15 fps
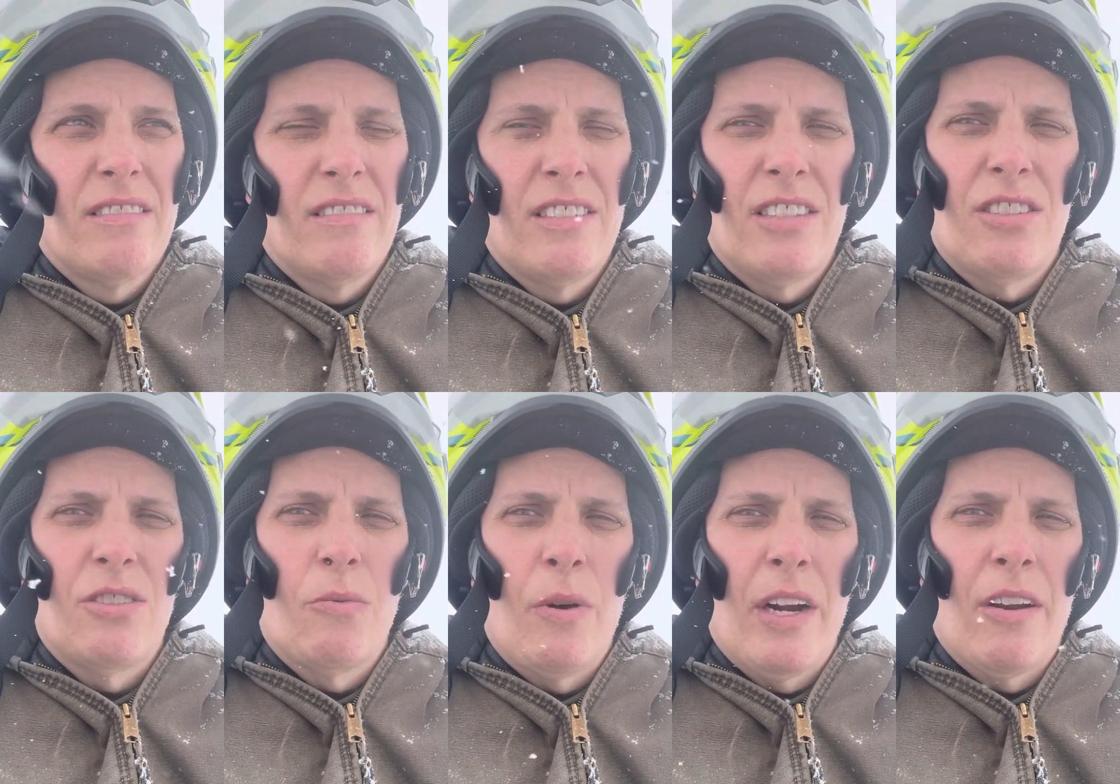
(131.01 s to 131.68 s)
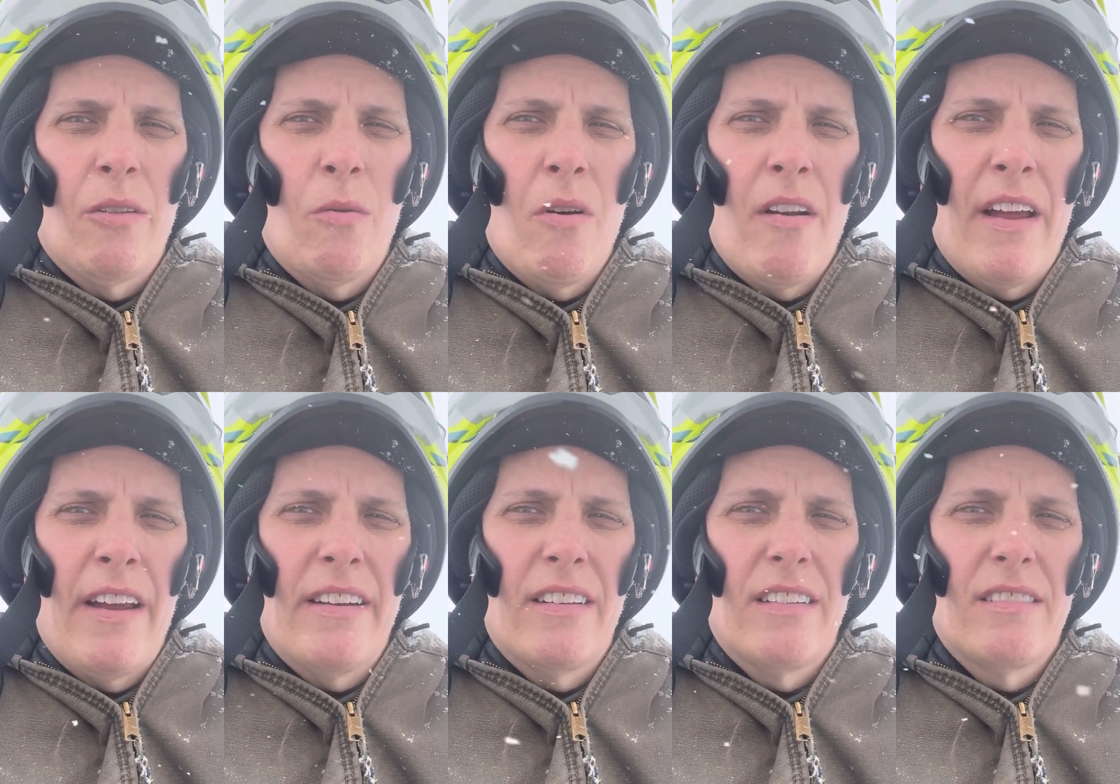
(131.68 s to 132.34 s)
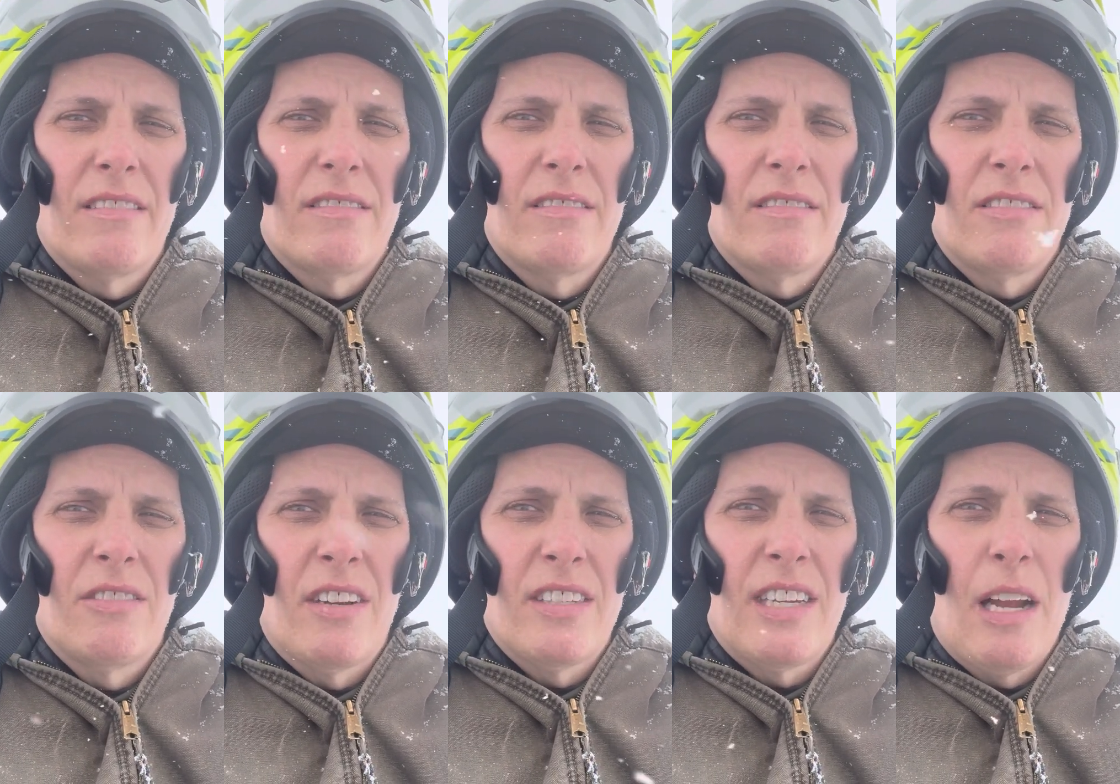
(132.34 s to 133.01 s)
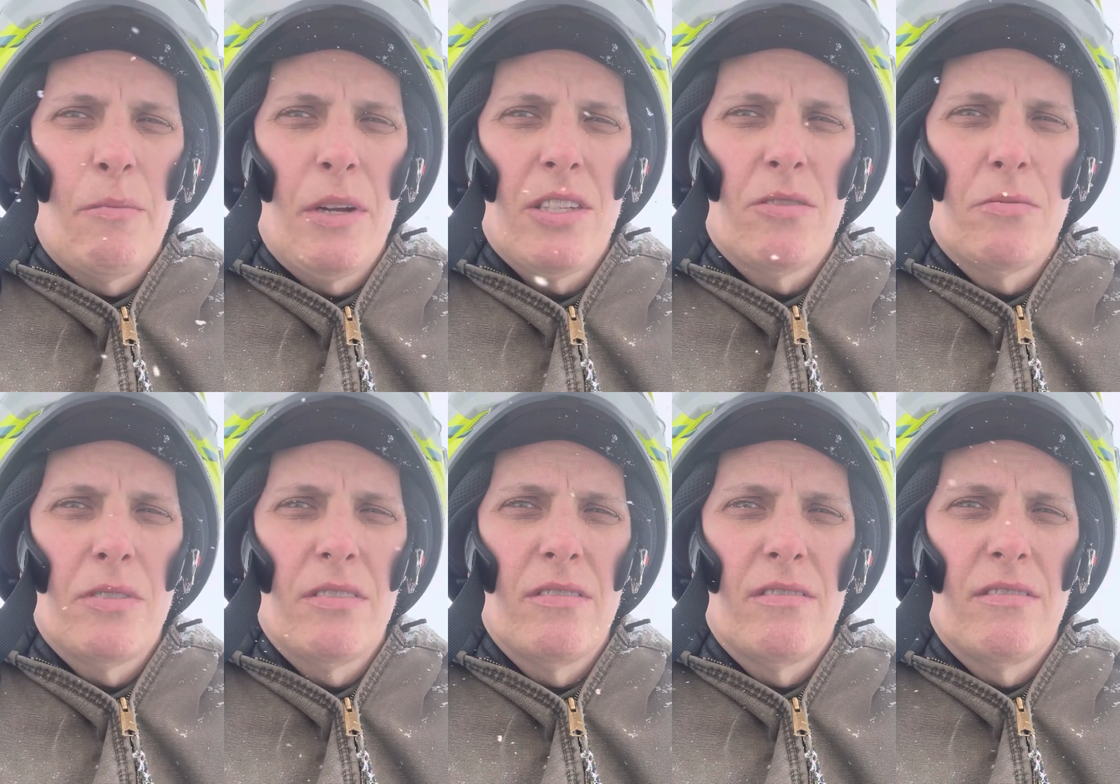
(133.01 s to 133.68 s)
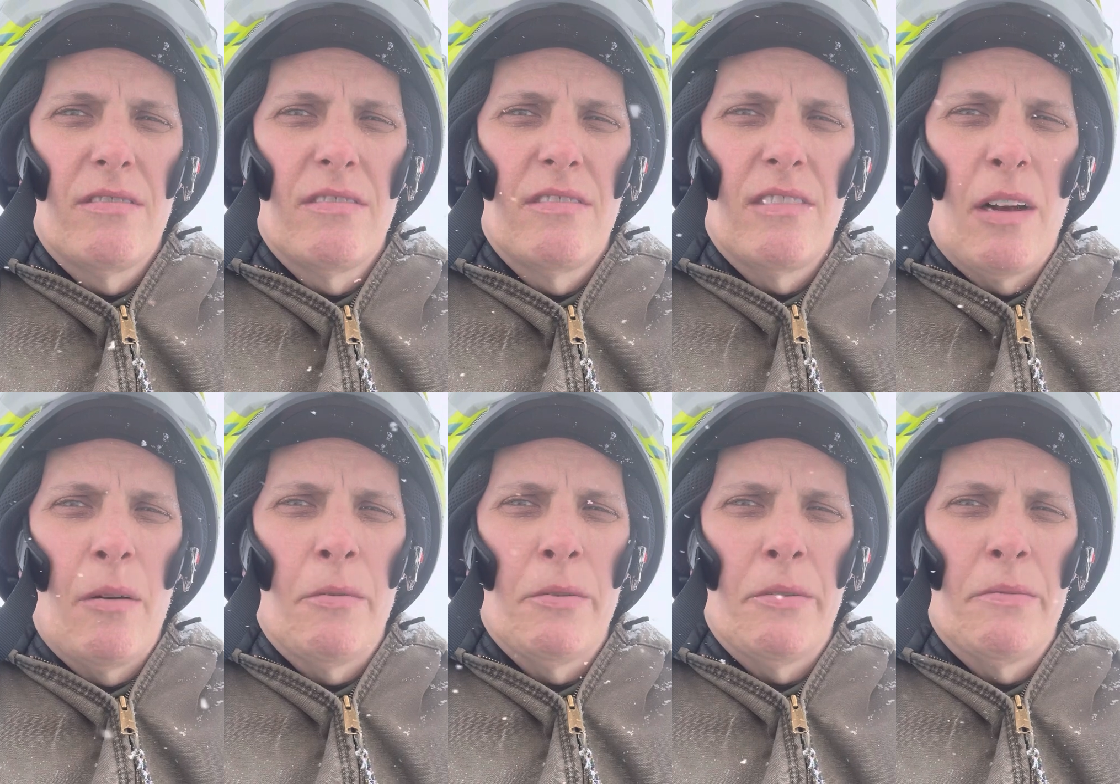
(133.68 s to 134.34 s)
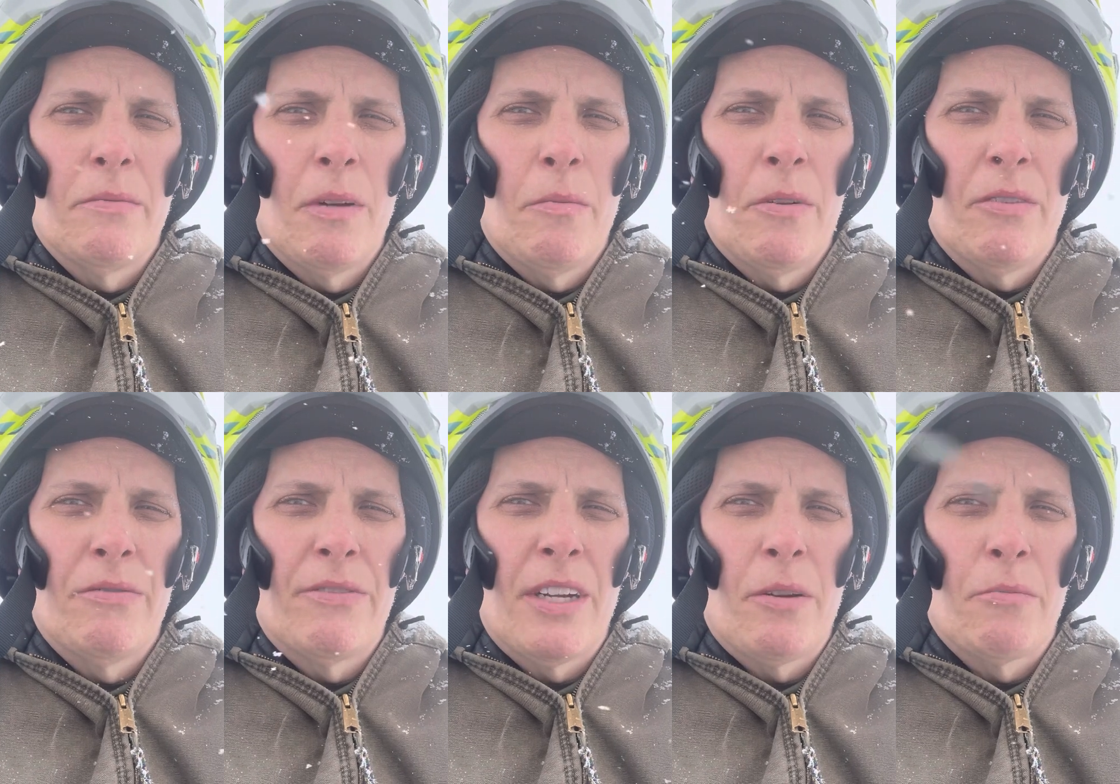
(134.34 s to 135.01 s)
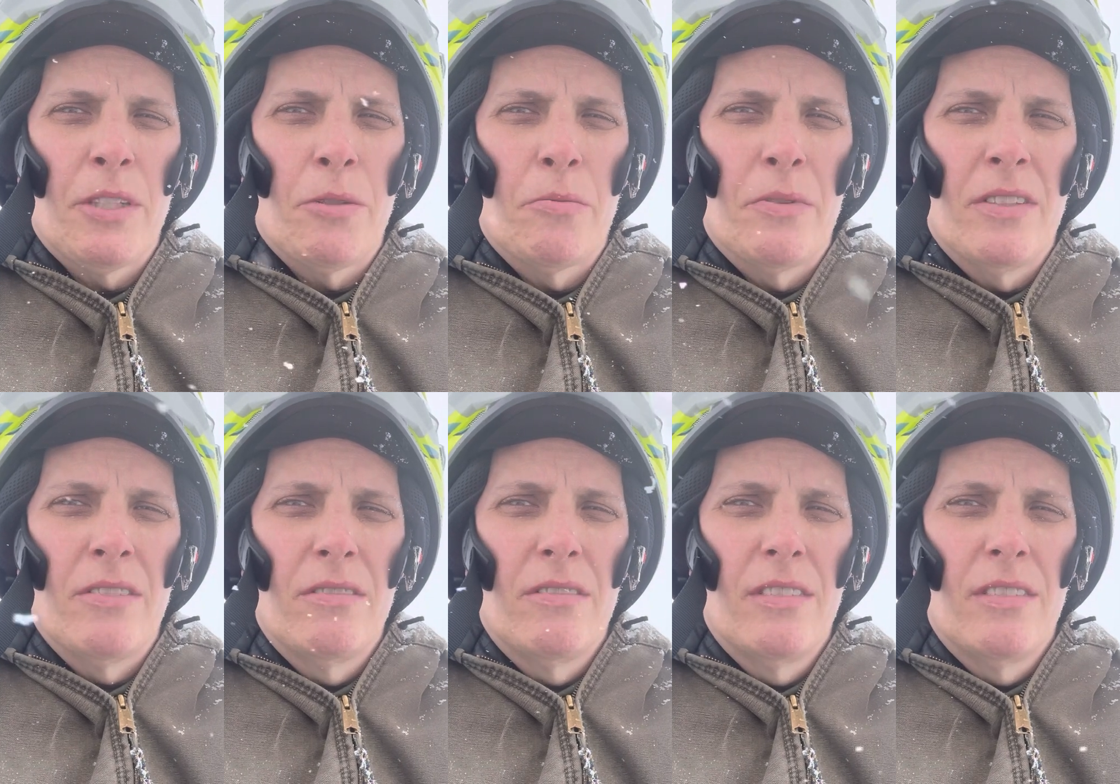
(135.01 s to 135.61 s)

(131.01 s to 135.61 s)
This is the winter the one end. Do I sound miserable? I'm all, I'm all freaking miserable.